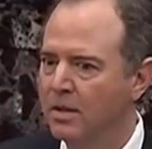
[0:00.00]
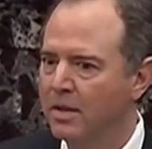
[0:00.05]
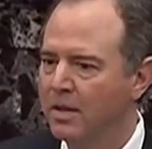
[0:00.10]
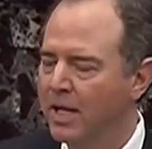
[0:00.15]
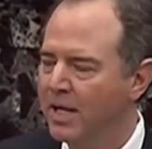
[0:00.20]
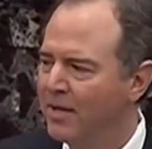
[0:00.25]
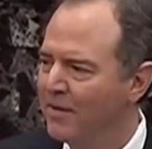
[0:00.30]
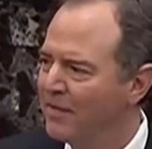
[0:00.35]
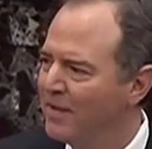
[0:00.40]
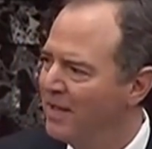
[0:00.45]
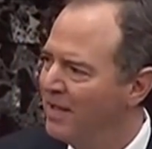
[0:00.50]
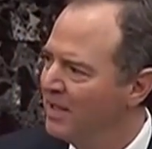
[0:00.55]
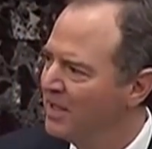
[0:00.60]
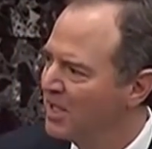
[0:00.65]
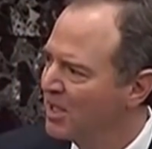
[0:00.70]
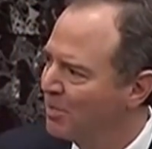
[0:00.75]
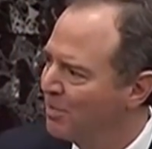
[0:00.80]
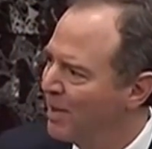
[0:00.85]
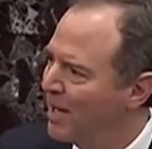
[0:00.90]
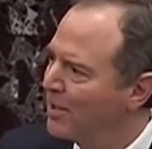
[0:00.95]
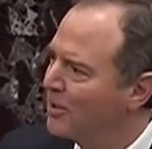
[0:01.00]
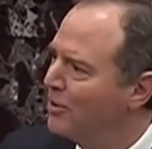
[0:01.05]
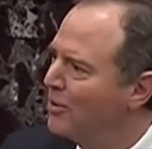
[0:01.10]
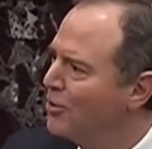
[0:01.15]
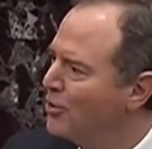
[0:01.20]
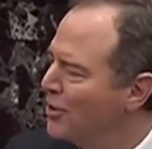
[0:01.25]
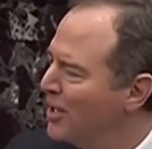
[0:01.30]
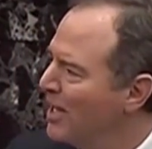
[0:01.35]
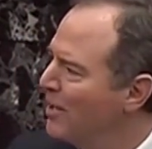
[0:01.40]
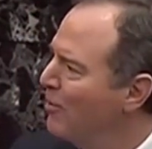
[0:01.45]
That if the Inspector
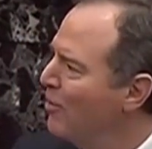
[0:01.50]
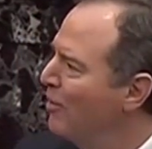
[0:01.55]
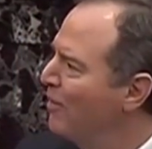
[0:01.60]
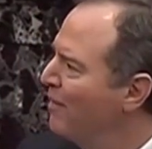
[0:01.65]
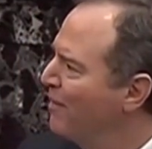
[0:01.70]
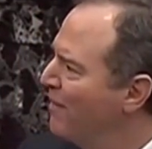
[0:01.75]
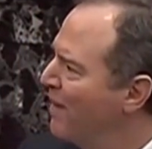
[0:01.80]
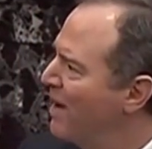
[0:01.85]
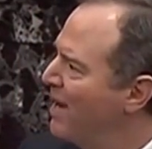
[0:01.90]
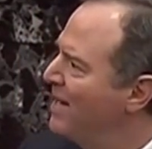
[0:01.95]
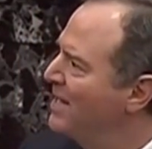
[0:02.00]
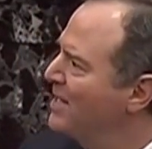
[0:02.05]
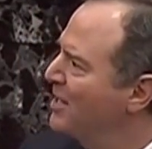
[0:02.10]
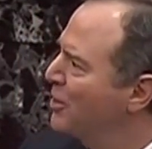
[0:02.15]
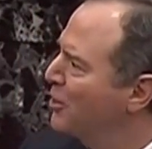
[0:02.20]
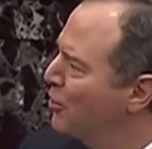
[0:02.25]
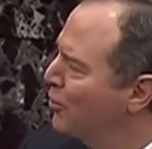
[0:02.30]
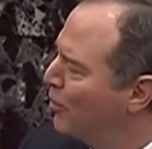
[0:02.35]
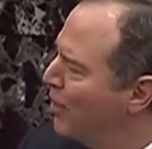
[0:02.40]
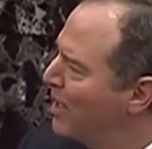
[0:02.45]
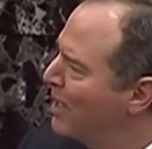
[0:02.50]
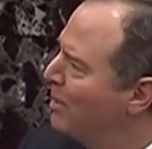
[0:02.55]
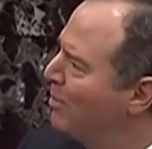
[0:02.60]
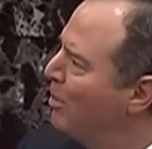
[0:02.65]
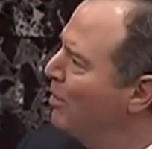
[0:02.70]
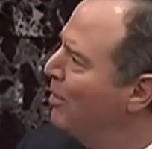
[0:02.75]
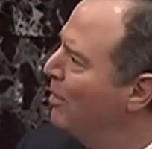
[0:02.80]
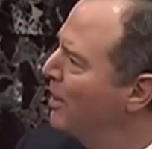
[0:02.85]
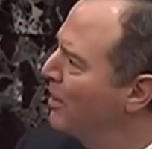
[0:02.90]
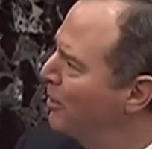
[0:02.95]
General finds it
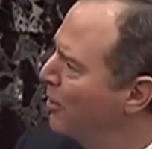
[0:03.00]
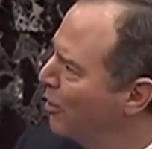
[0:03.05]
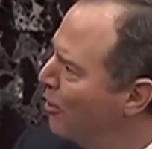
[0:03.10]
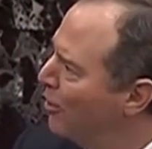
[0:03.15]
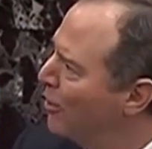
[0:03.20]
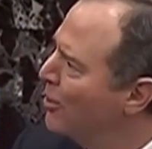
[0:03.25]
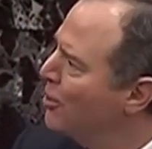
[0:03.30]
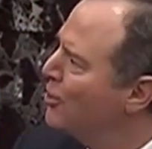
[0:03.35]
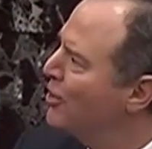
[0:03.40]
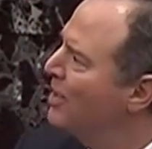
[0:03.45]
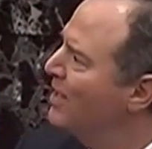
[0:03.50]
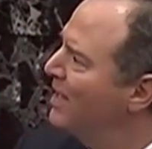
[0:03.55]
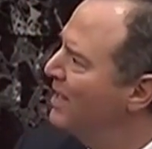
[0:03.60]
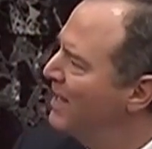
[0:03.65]
credible and urgent,